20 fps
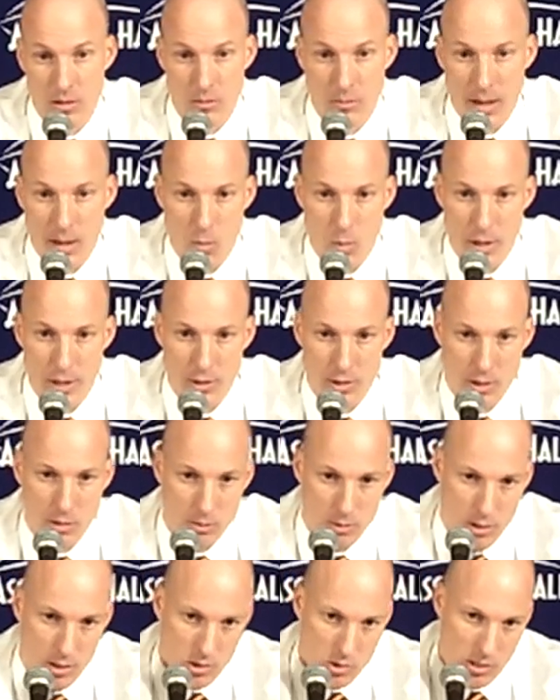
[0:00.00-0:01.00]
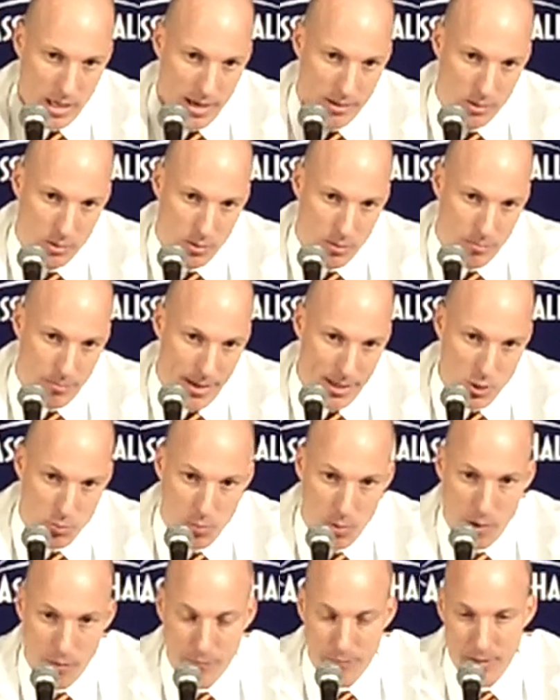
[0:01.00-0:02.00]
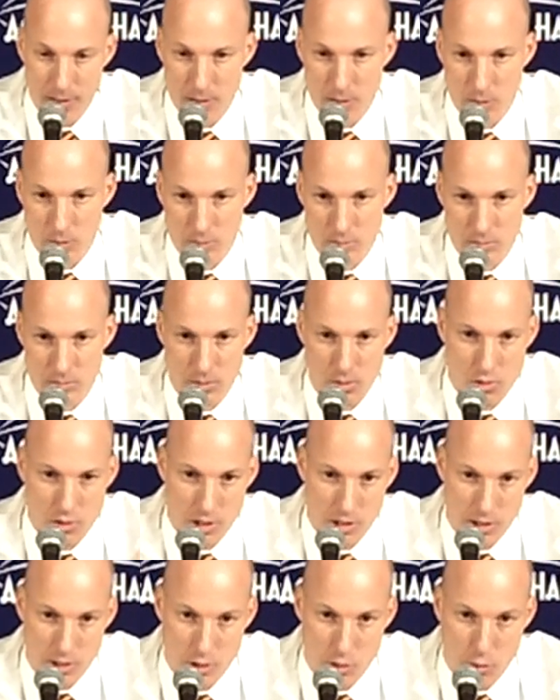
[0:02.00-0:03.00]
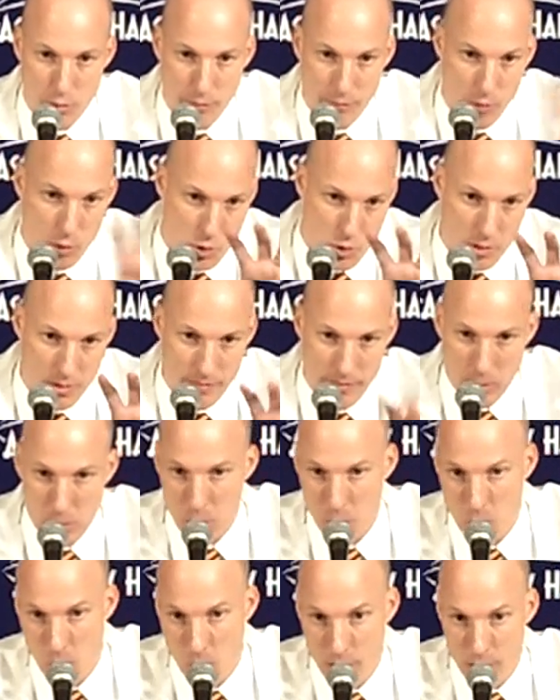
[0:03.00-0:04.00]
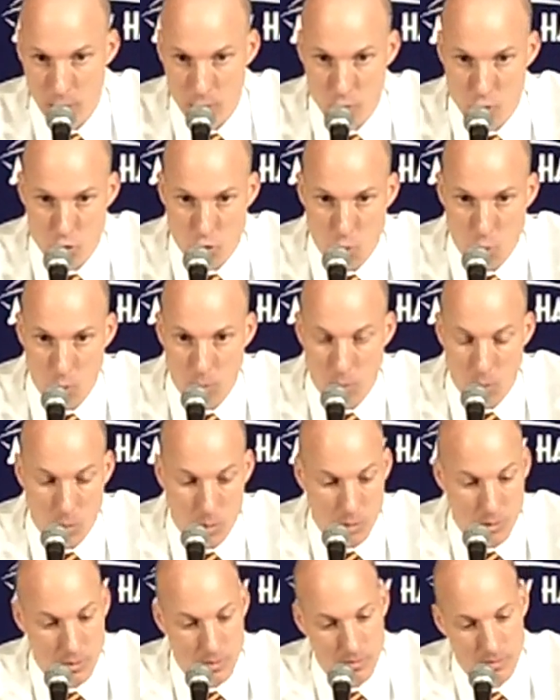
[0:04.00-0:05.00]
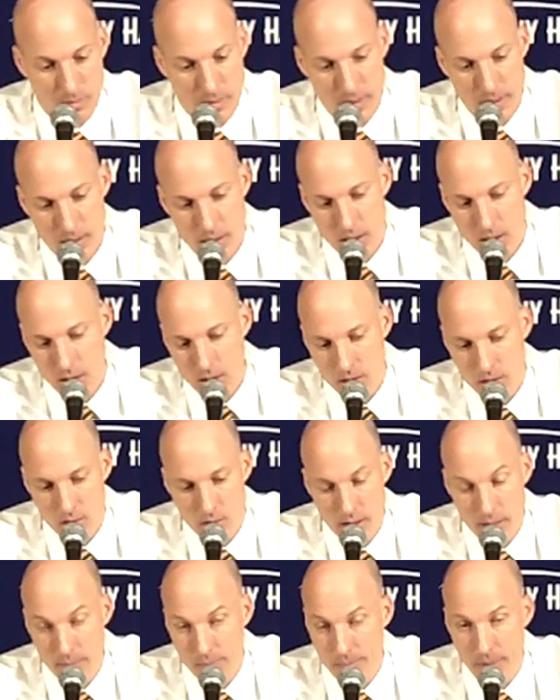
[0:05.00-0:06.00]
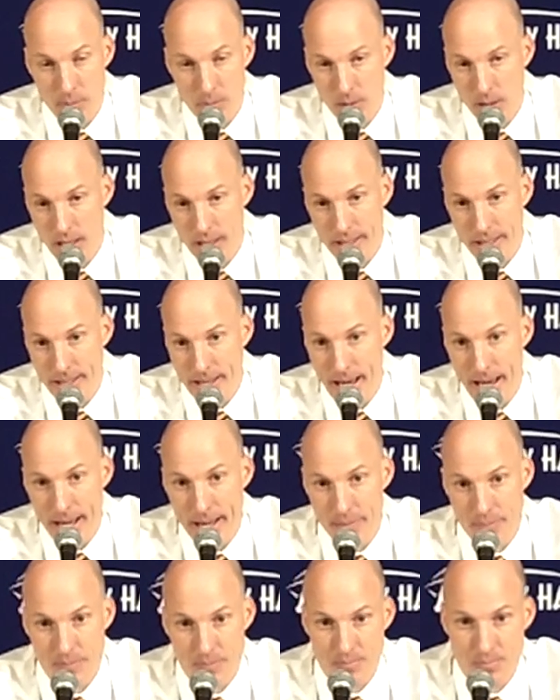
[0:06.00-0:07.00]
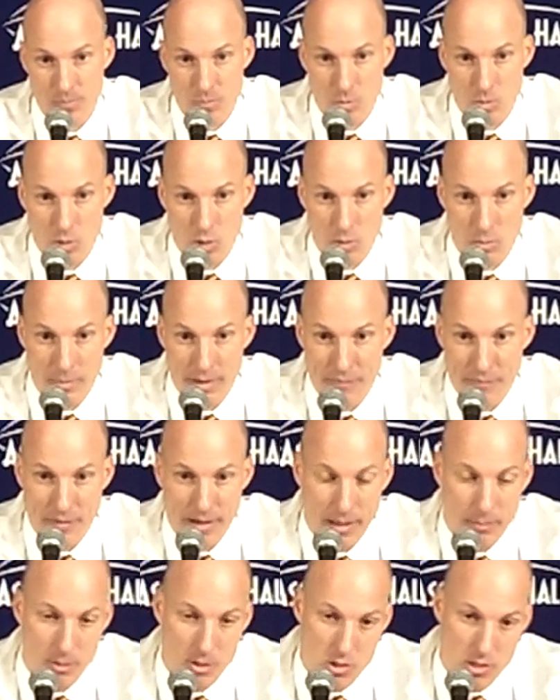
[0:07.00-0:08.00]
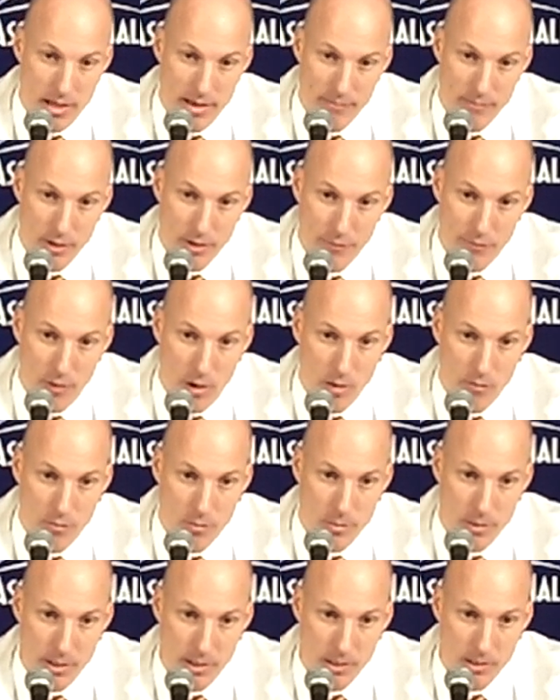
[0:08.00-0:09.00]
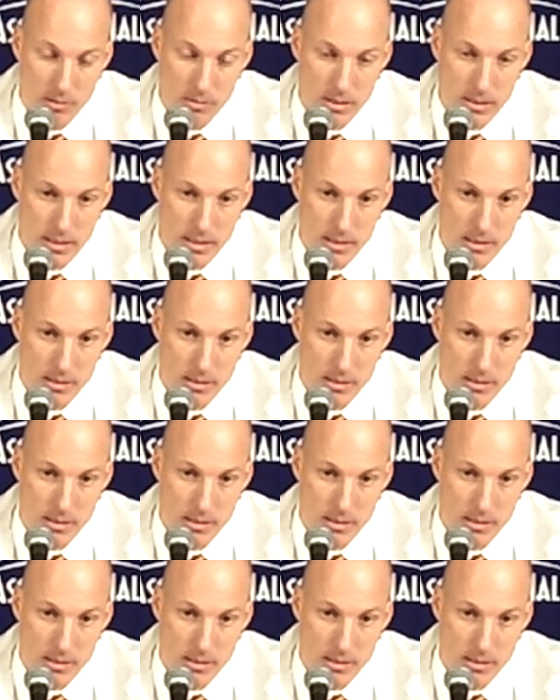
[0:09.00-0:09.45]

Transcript: You know, my window looks out onto the baseball field, and you see the University of Illinois on the scoreboard. And, you know, I'm a lucky guy. You know, my family's not very far from here.